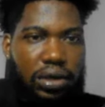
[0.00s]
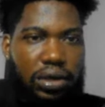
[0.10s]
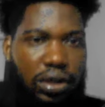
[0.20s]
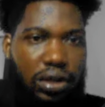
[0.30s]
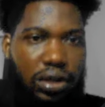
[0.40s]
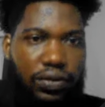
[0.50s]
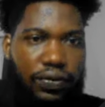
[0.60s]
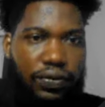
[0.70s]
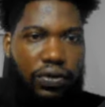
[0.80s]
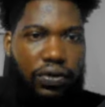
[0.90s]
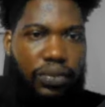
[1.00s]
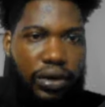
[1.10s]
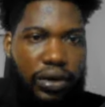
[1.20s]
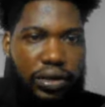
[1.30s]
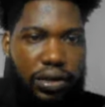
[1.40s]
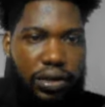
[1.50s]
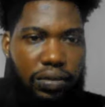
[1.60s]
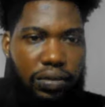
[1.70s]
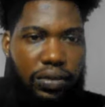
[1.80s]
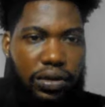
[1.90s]
Let's do WordPress
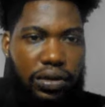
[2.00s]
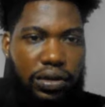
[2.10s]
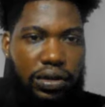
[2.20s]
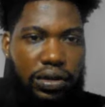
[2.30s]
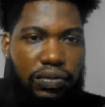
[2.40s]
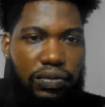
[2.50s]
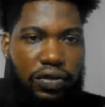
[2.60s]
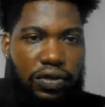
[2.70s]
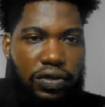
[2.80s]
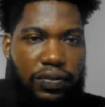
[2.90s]
Theme